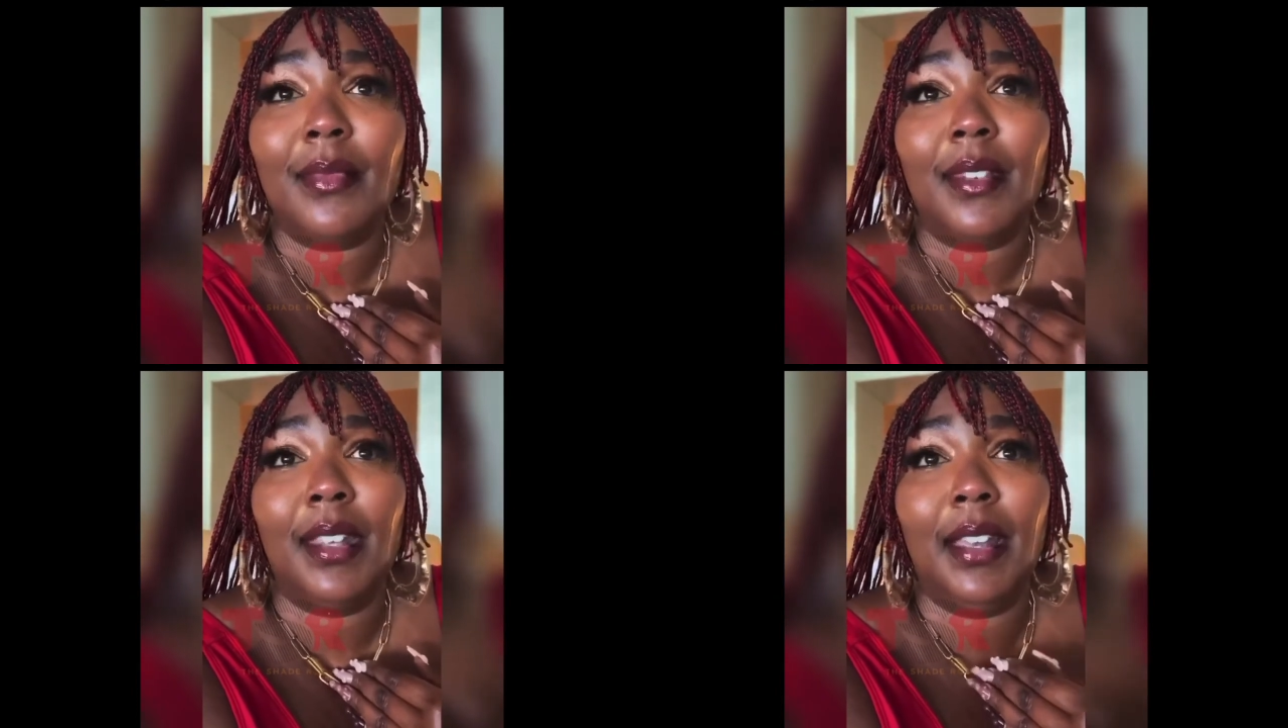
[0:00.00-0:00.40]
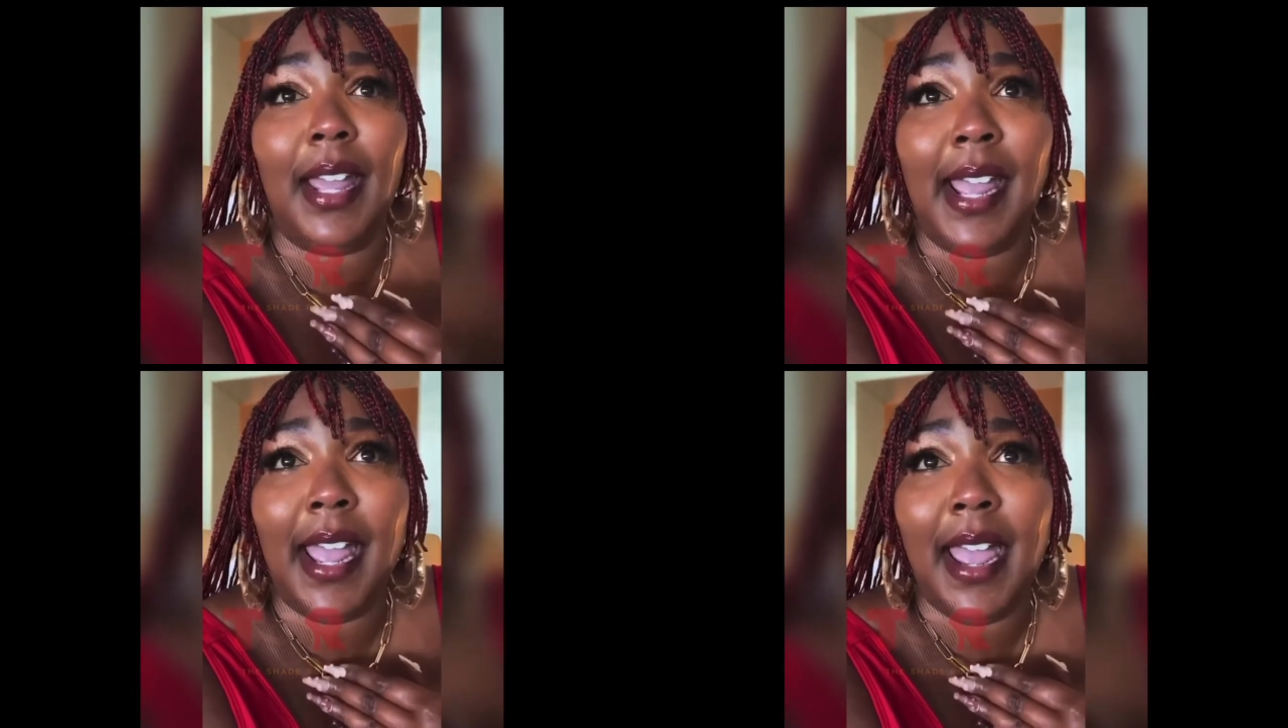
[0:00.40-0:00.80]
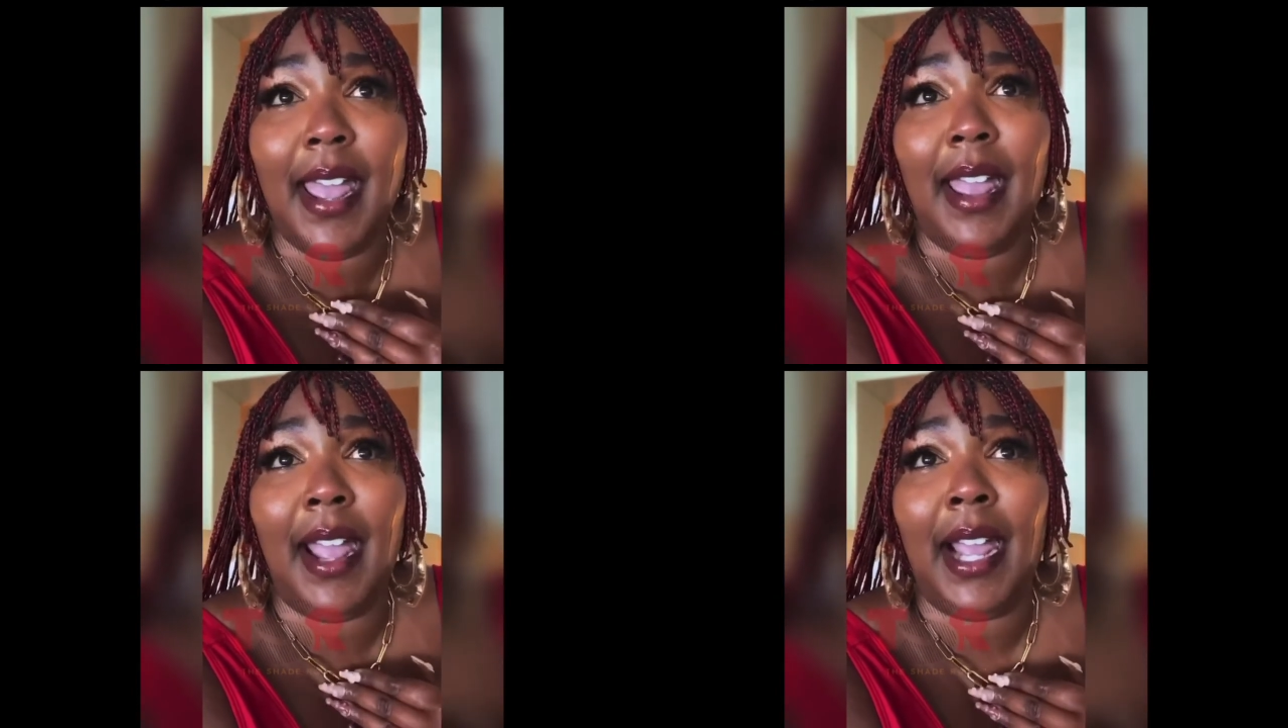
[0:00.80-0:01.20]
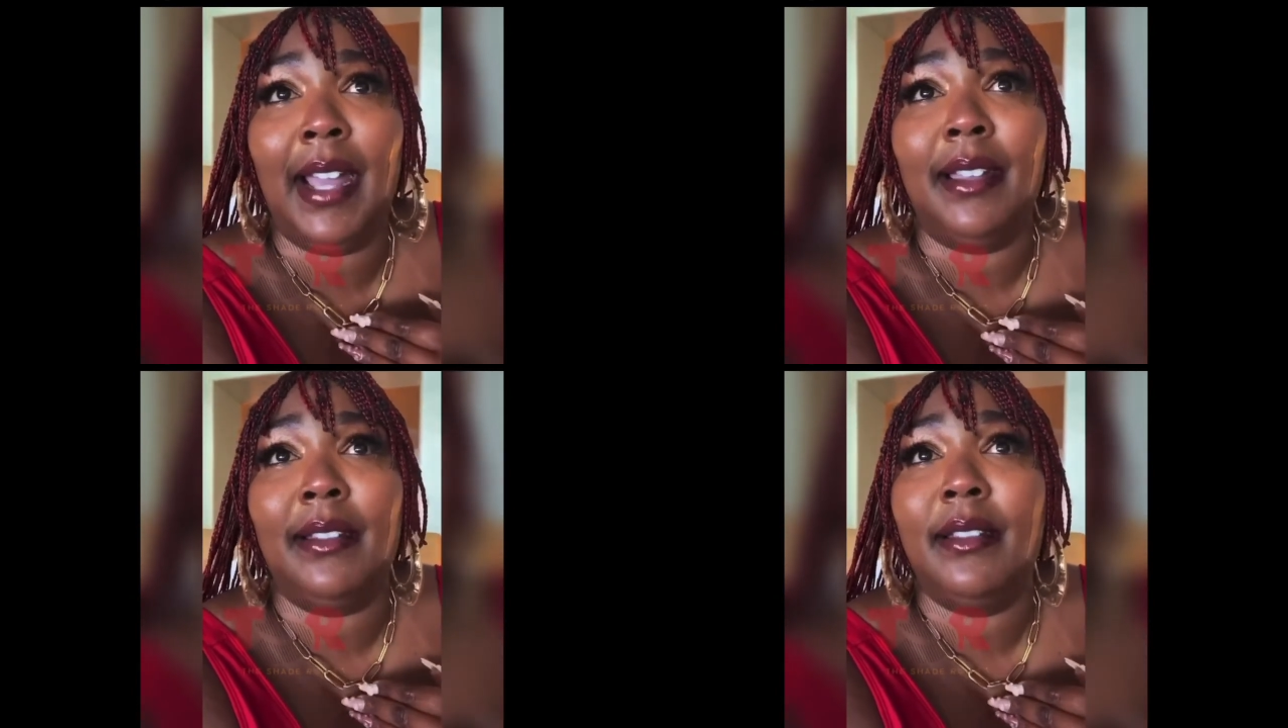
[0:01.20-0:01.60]
As it get worse,
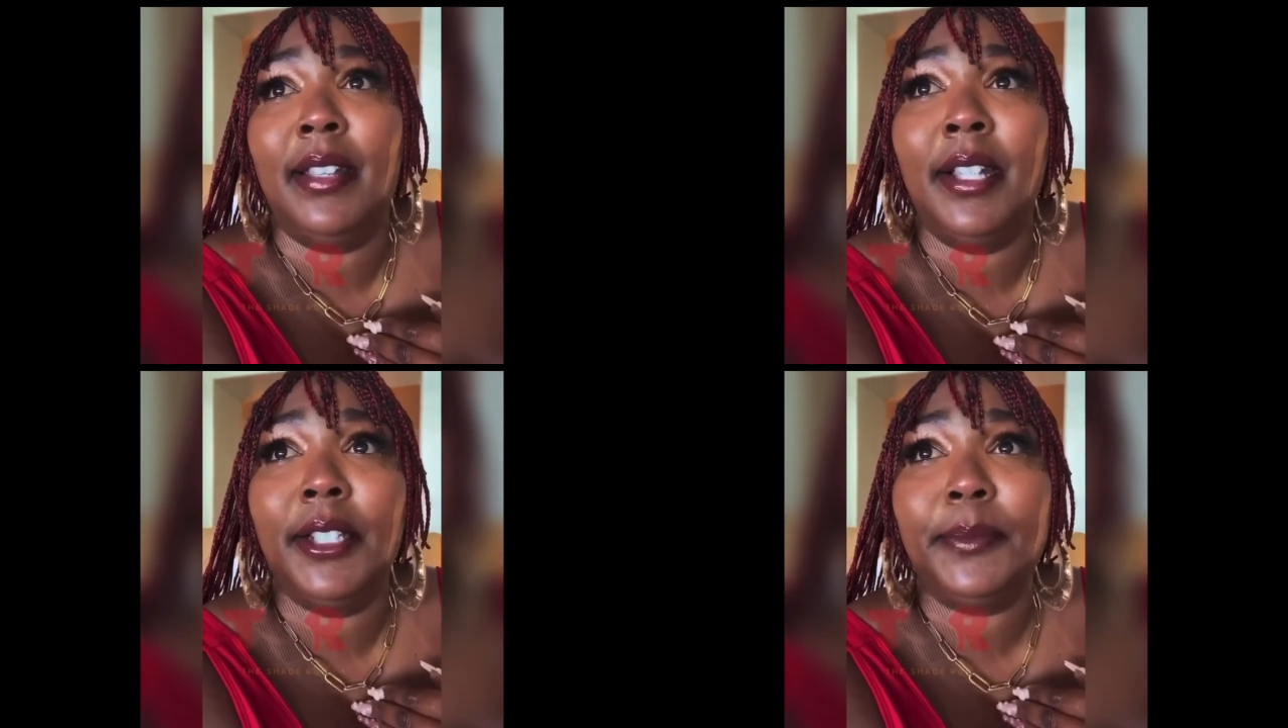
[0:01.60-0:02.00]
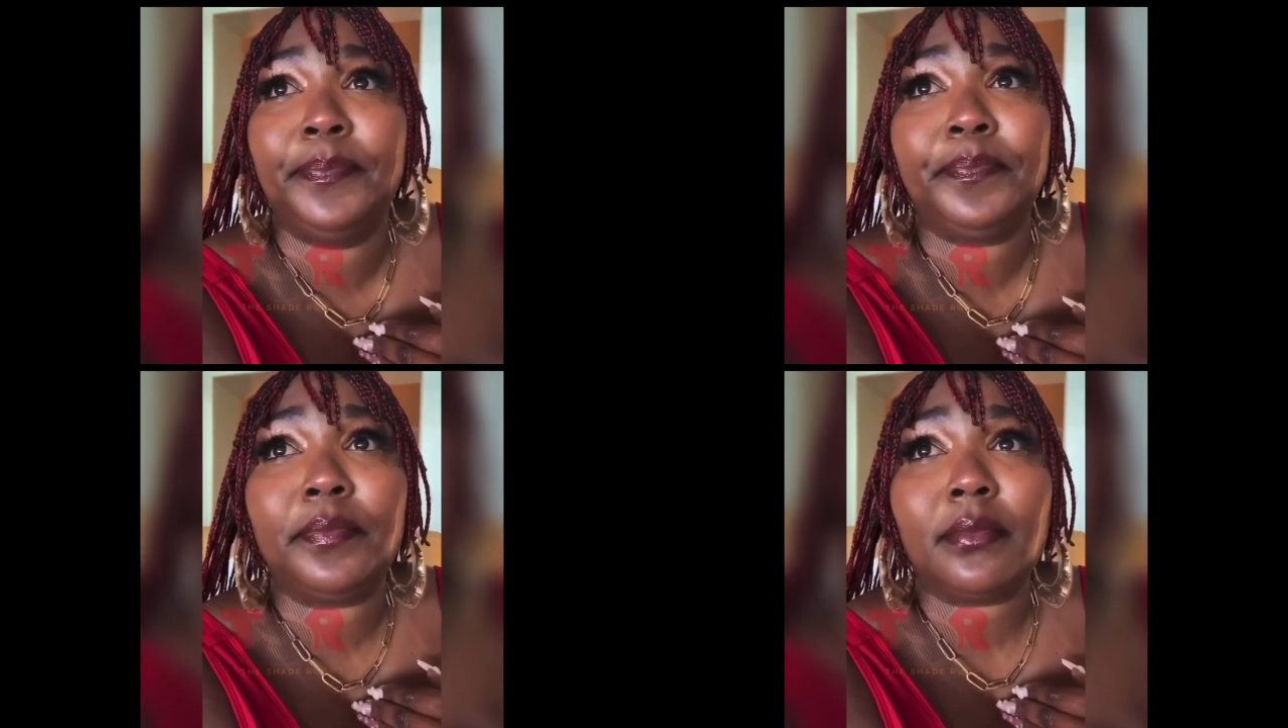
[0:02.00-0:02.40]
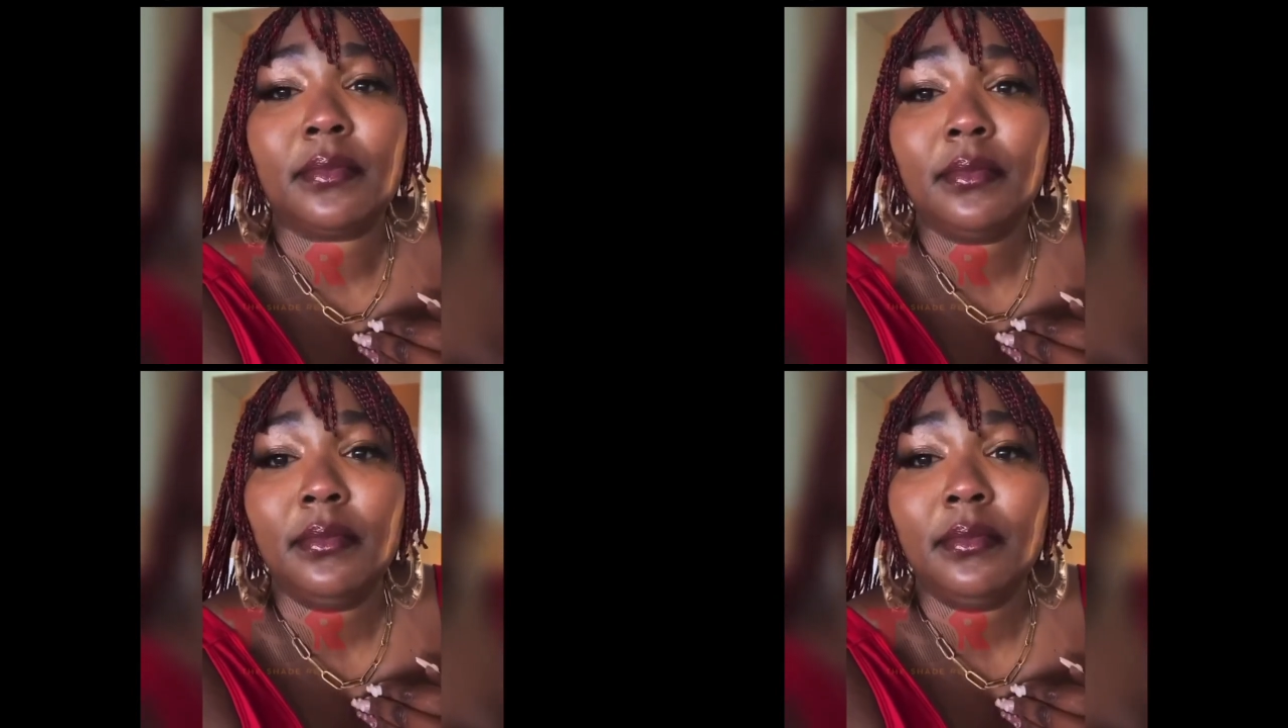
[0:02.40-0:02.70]
niggas still gonna